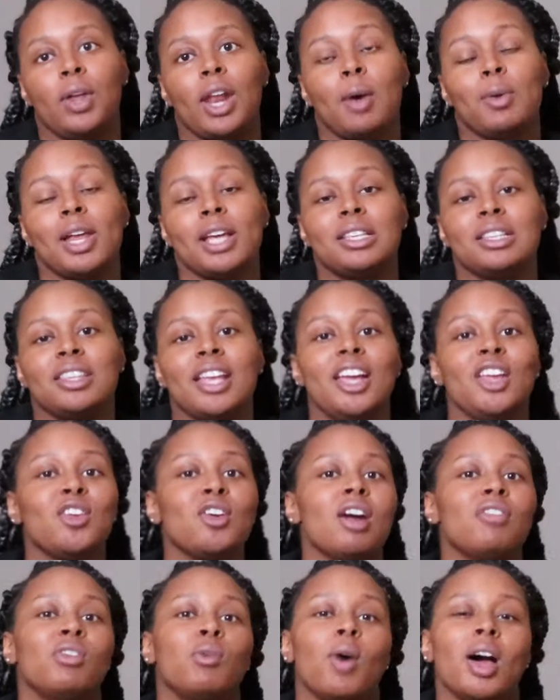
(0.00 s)
And I'd like to thank
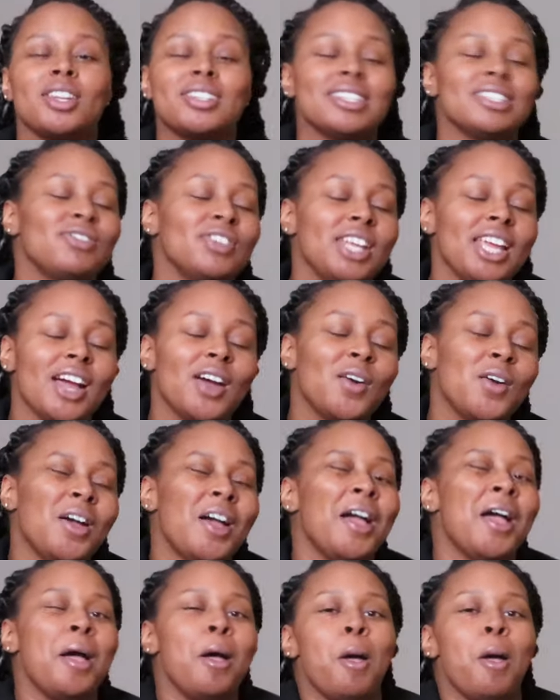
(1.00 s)
you all for watching this video.